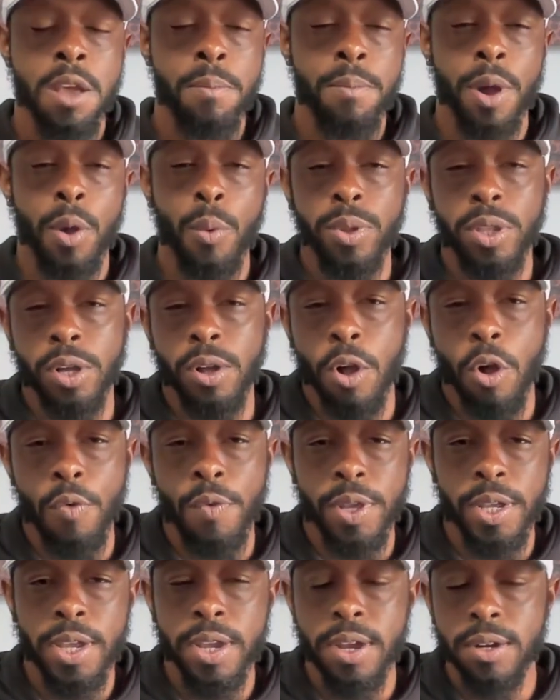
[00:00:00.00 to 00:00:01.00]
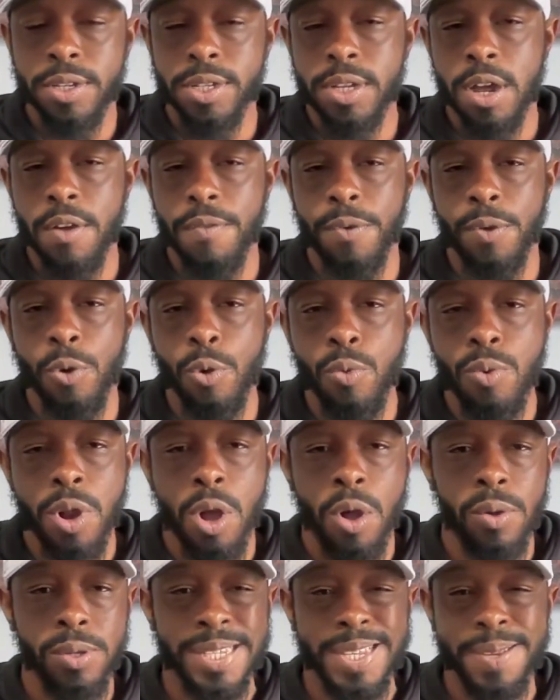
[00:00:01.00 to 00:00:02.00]
But with the COVID year stuff, who
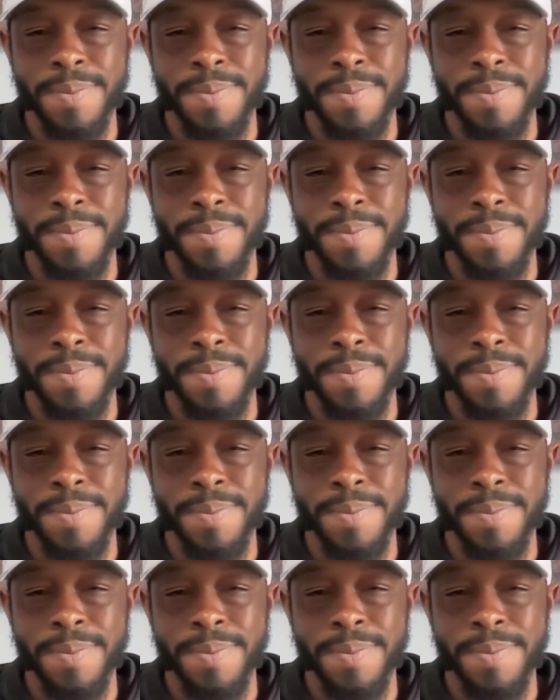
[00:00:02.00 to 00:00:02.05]
knows?